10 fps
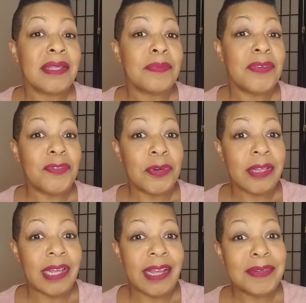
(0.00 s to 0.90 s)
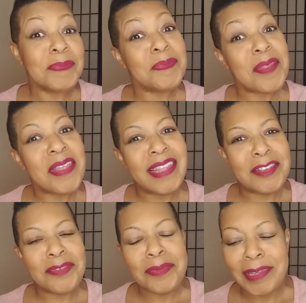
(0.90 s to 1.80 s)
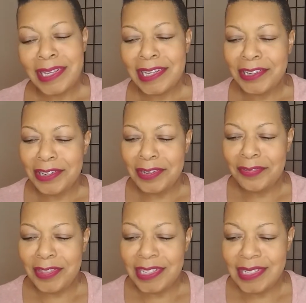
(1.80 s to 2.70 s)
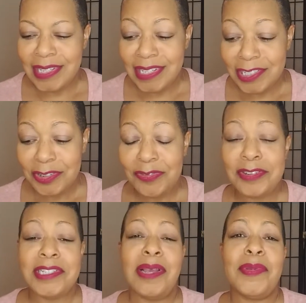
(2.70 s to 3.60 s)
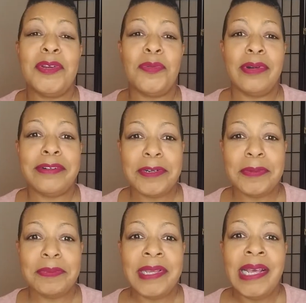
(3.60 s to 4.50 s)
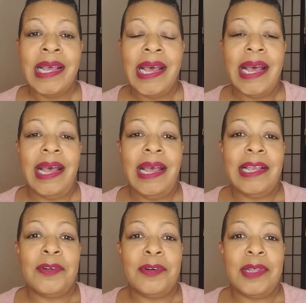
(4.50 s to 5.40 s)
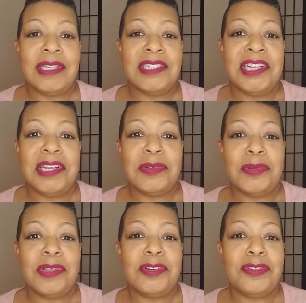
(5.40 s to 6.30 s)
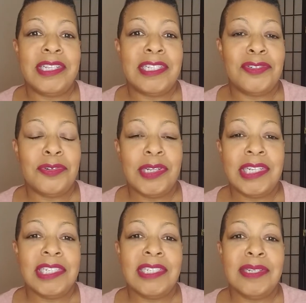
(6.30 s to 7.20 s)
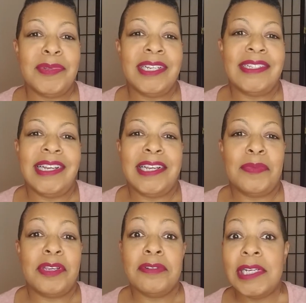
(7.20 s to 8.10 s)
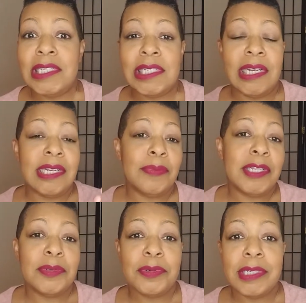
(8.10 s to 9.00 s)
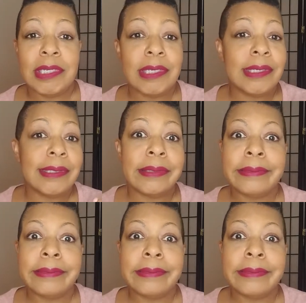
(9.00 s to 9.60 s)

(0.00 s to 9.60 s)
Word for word: Before that, thank you for being here. If this is your first time here, welcome. I call this channel The Crazy Troll Nation because I could be crazy, I can be loony,